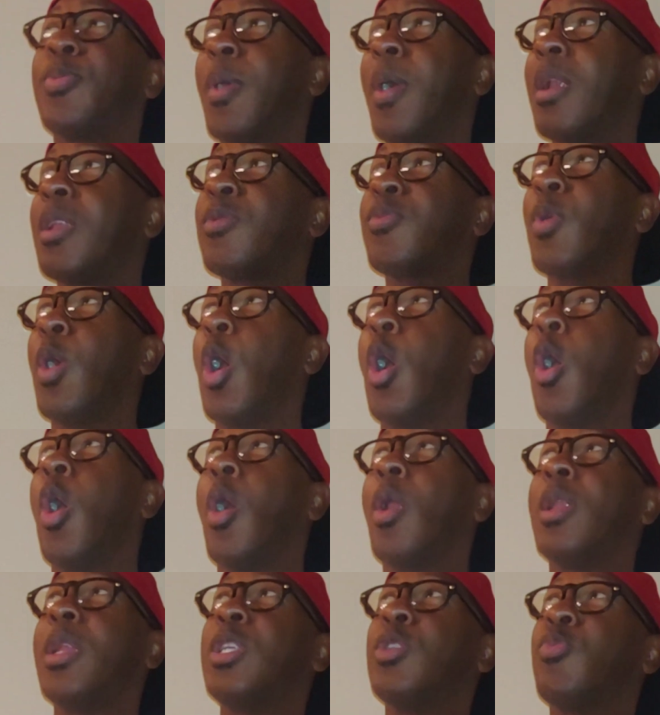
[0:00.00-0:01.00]
problems with
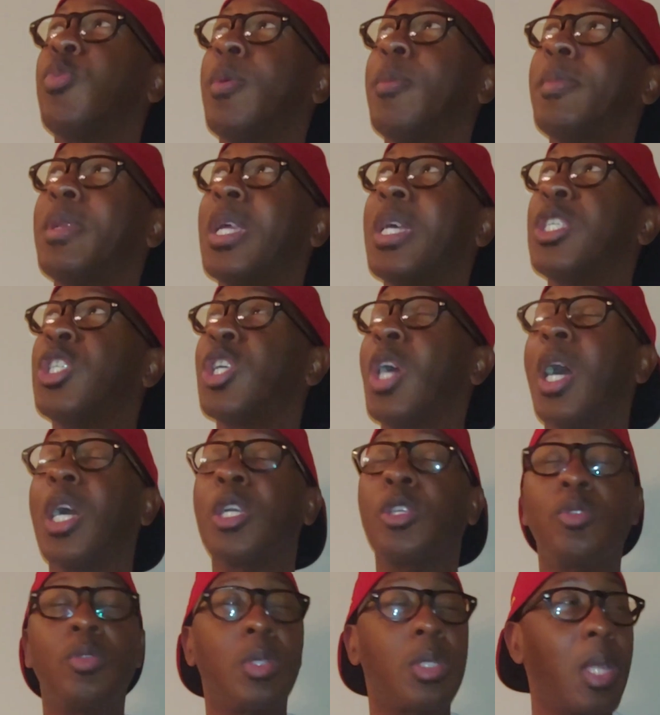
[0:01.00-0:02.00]
all these women that
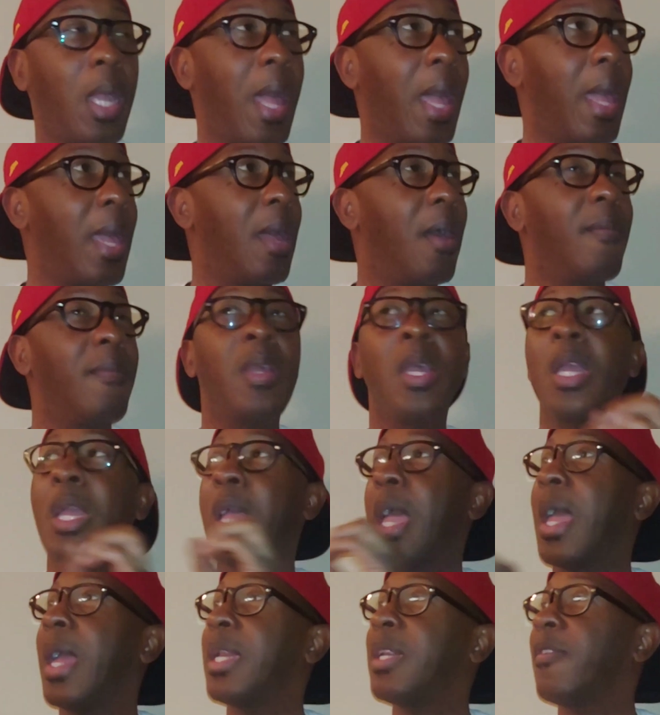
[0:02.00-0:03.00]
Joc used to have,
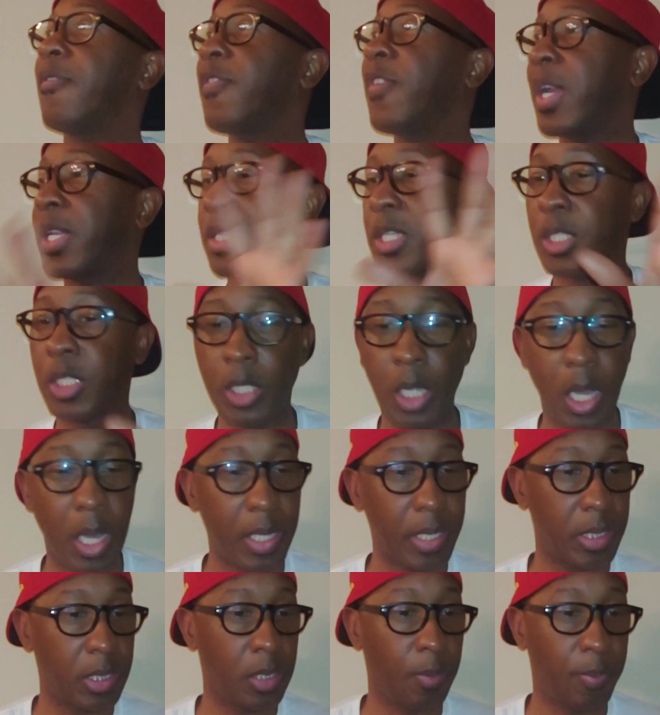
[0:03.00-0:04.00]
and the fact that
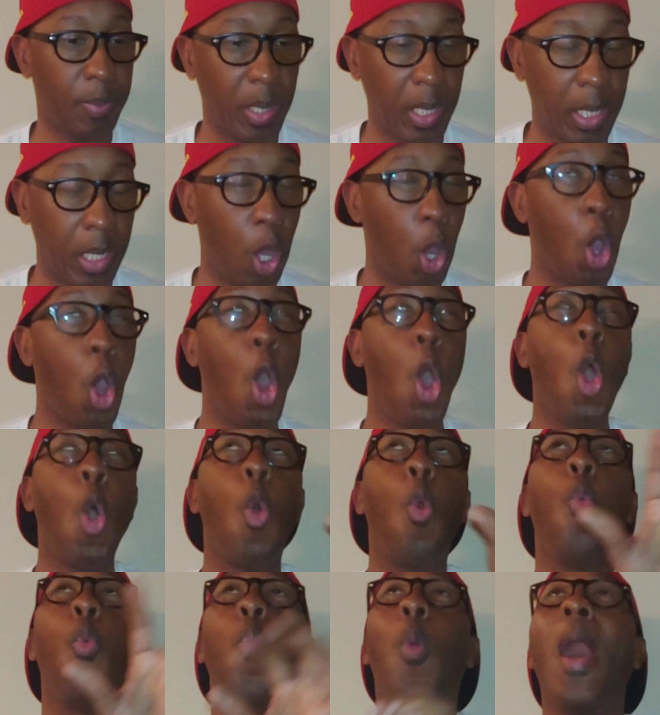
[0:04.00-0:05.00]
Joc is a player,
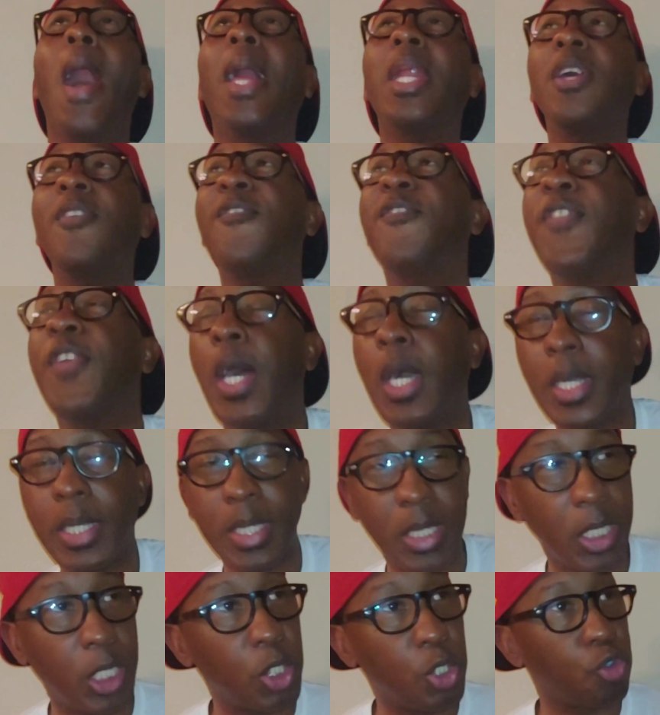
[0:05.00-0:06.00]
why the
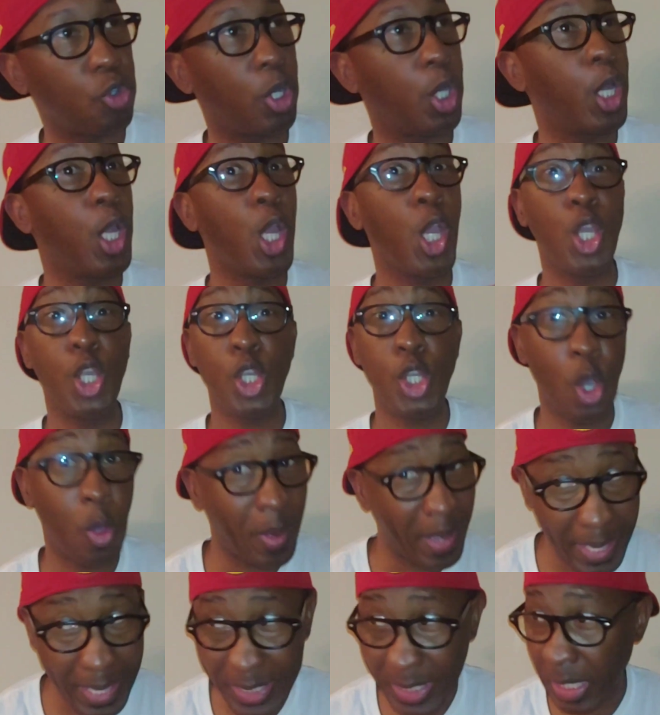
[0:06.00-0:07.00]
fuck, Kendra,
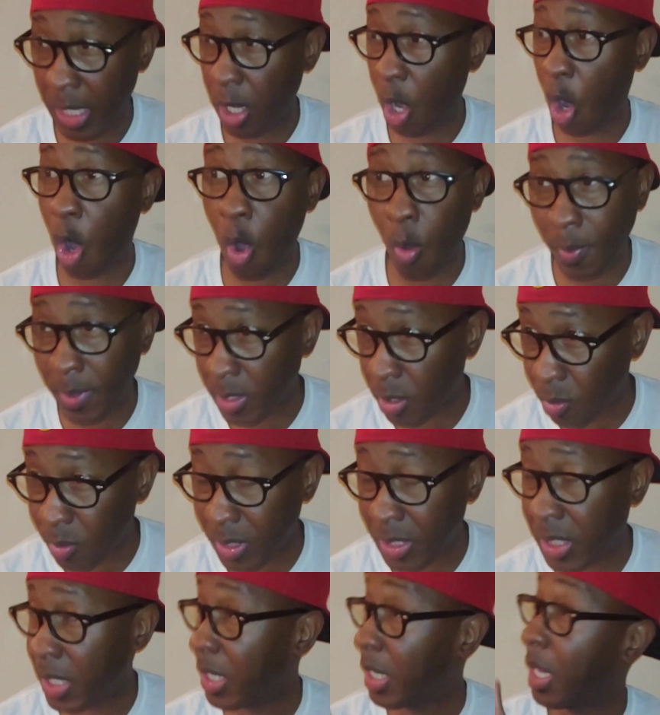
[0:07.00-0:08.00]
your ass ain't always on
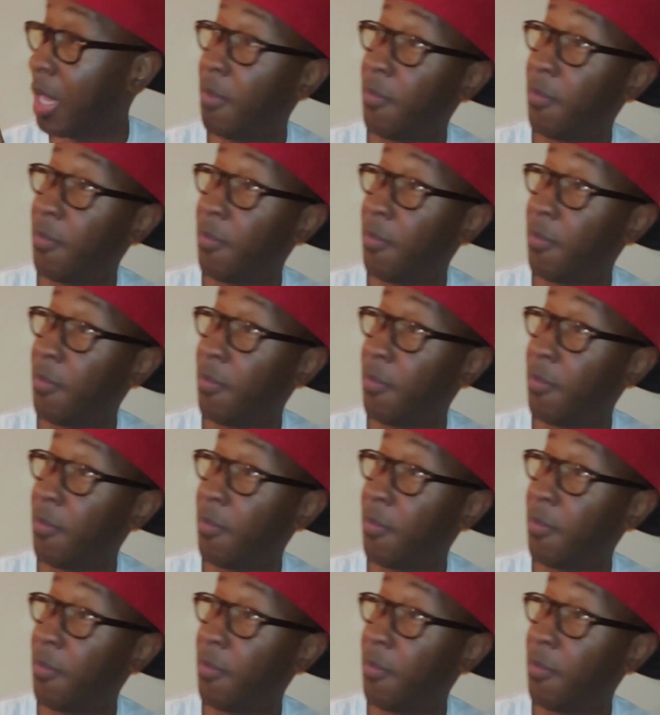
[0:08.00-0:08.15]
the scene?